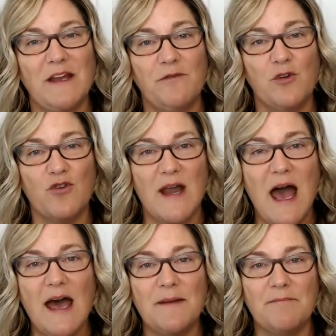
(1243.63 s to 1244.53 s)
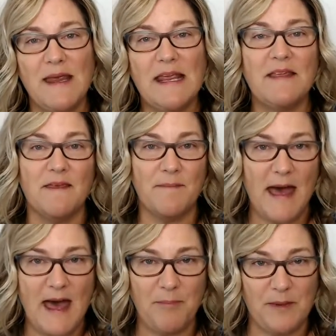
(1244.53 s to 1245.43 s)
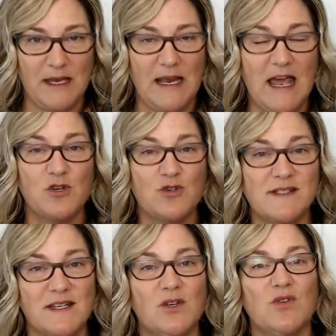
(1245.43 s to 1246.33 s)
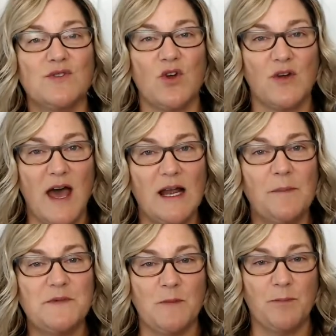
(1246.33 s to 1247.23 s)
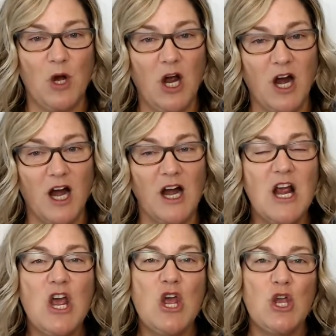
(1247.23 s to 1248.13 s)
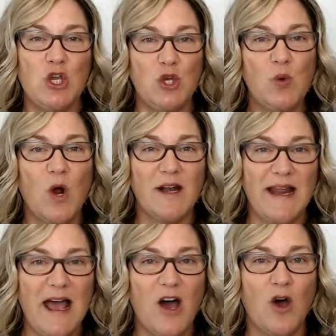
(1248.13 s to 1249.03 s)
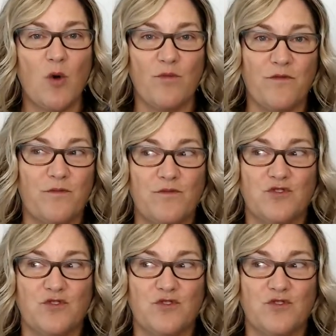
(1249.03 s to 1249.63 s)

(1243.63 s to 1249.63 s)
but if you're not making them happy and your skills are not up to par, you are now,